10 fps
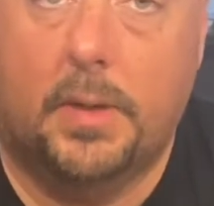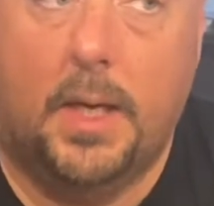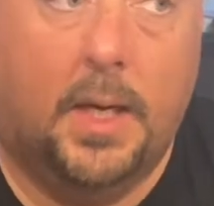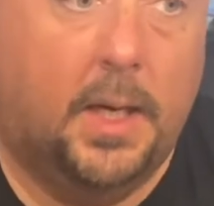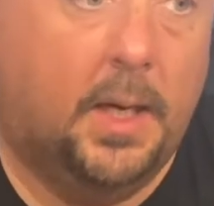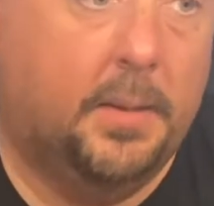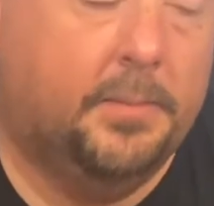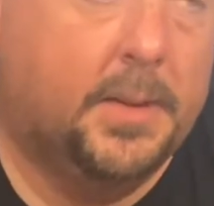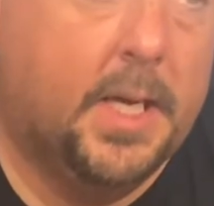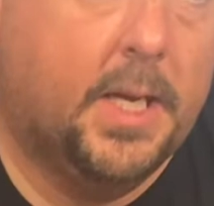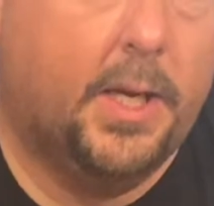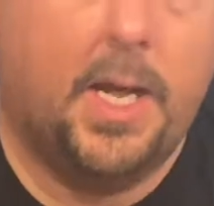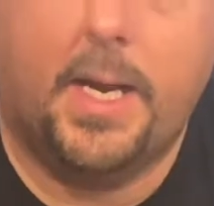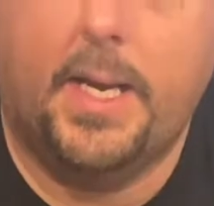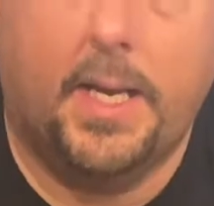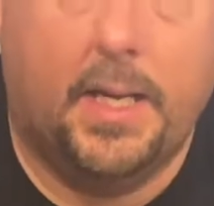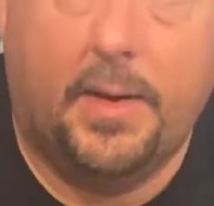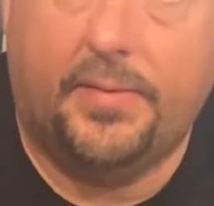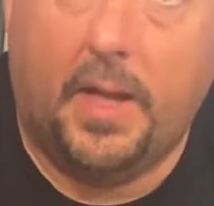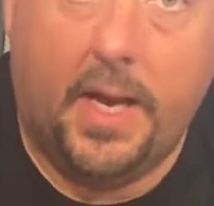You're not going to get
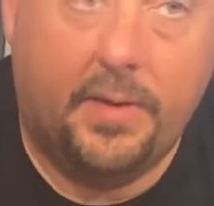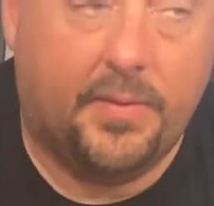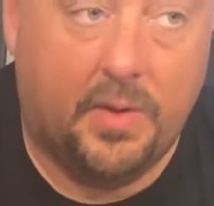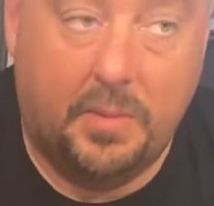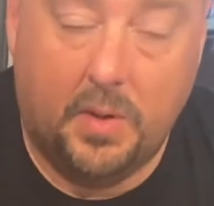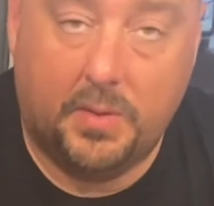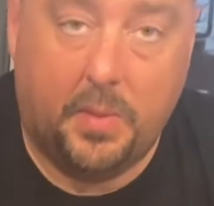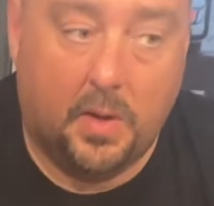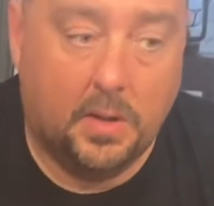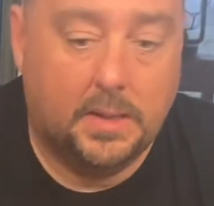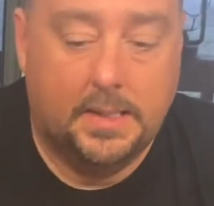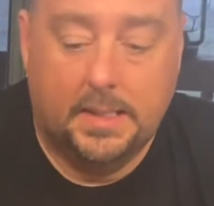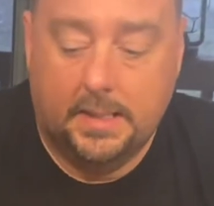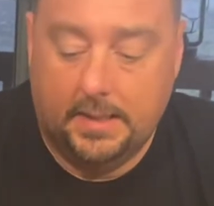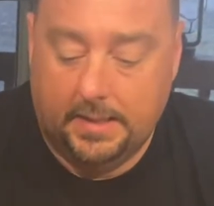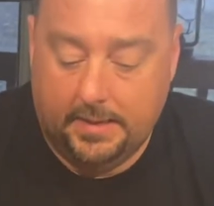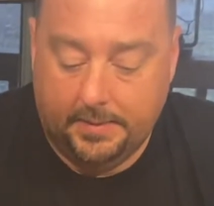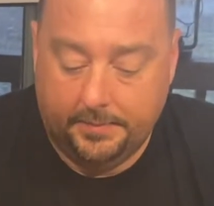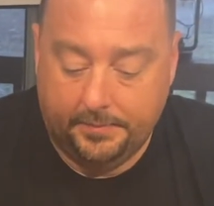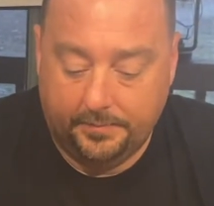enough light, for the most part,
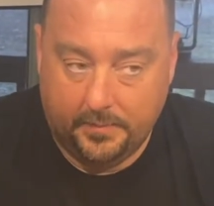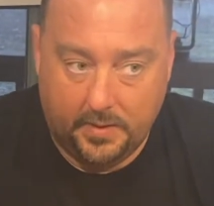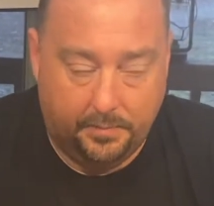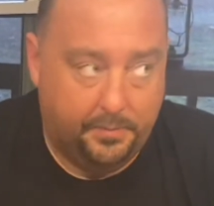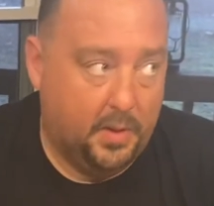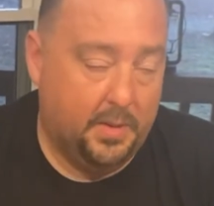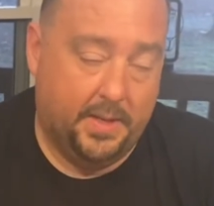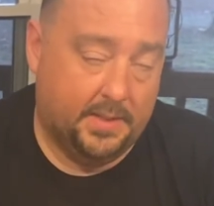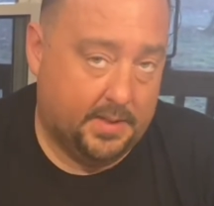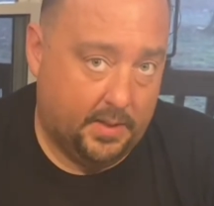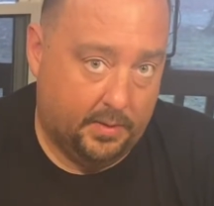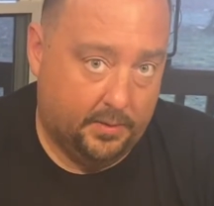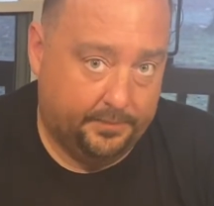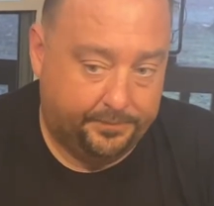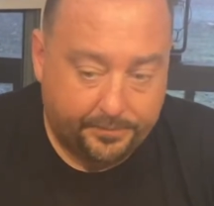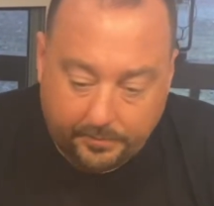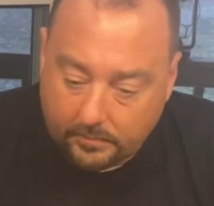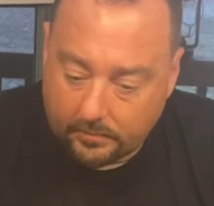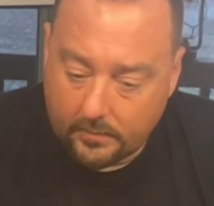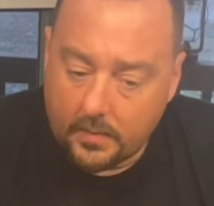putting them in a sunroom.
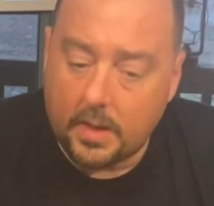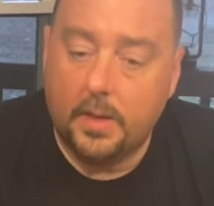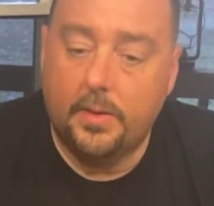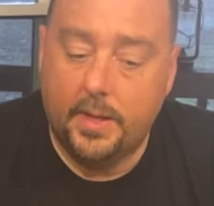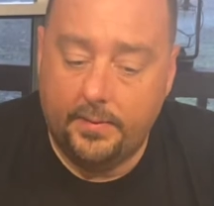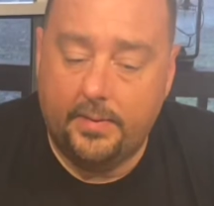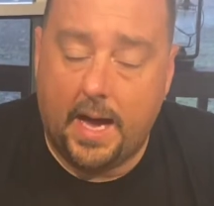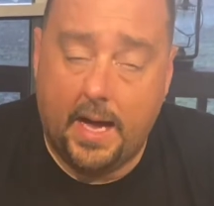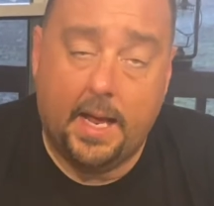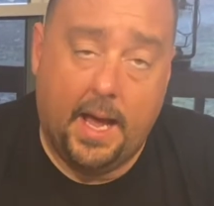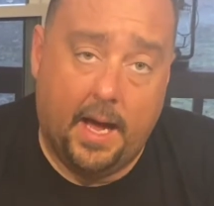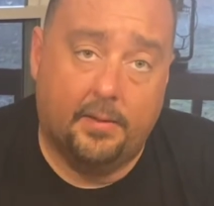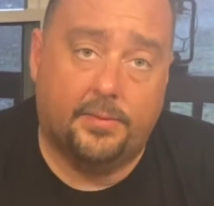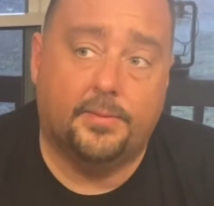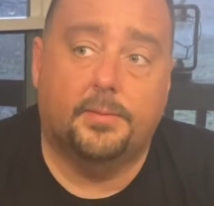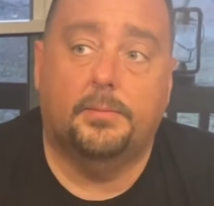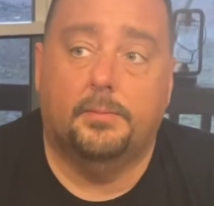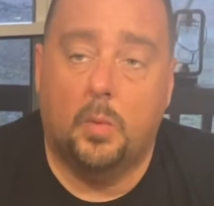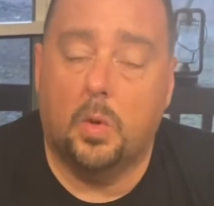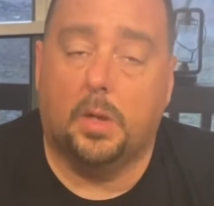They've got to have
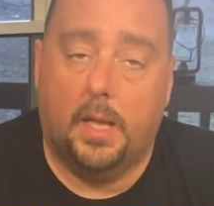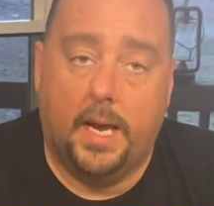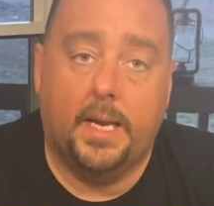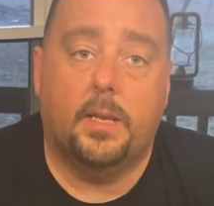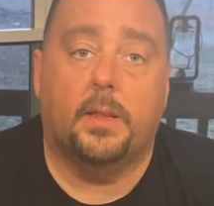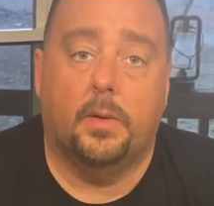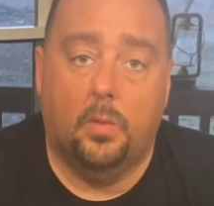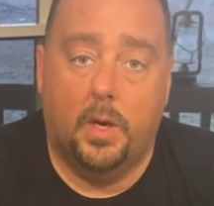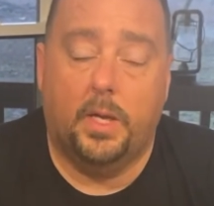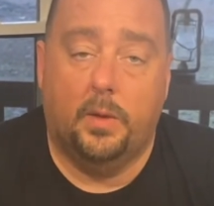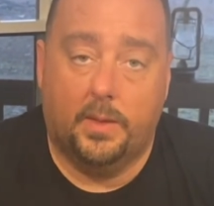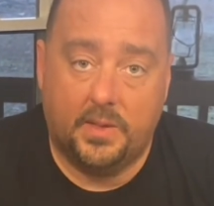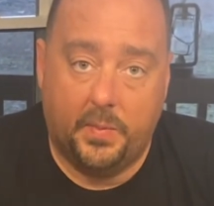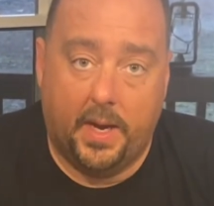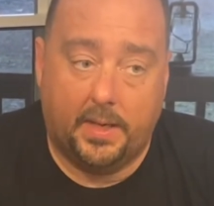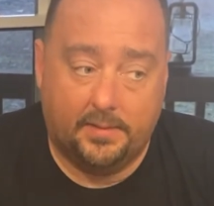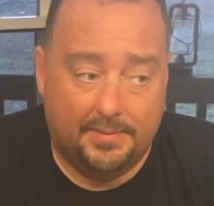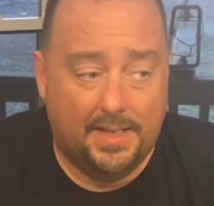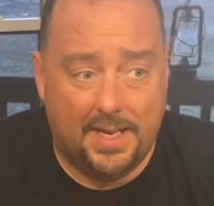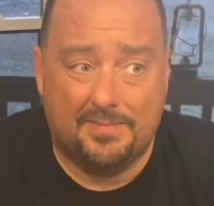more light than what you expect.
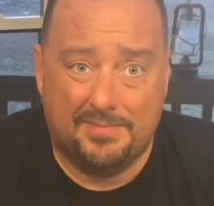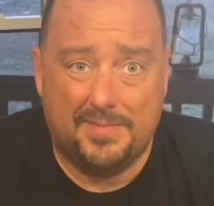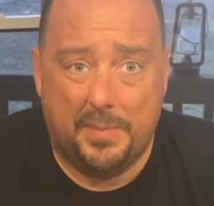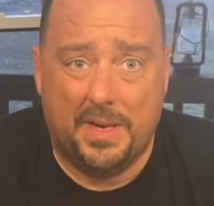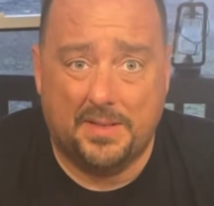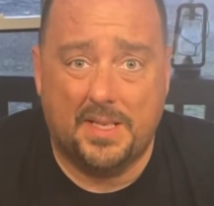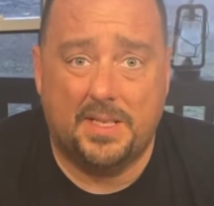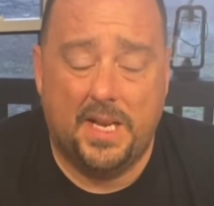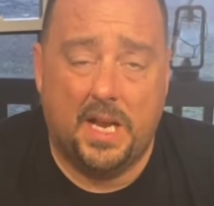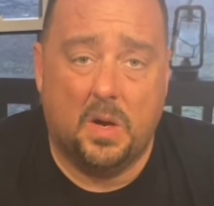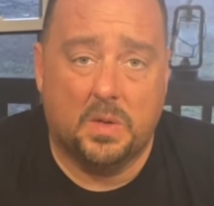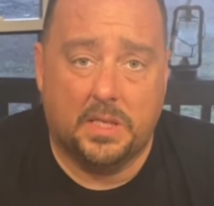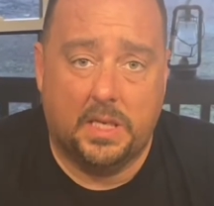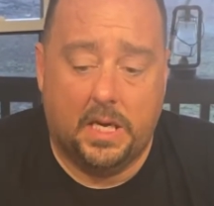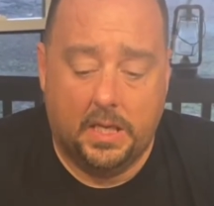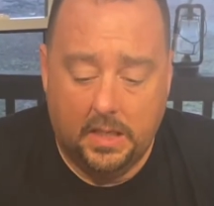Again, about 16 hours a day.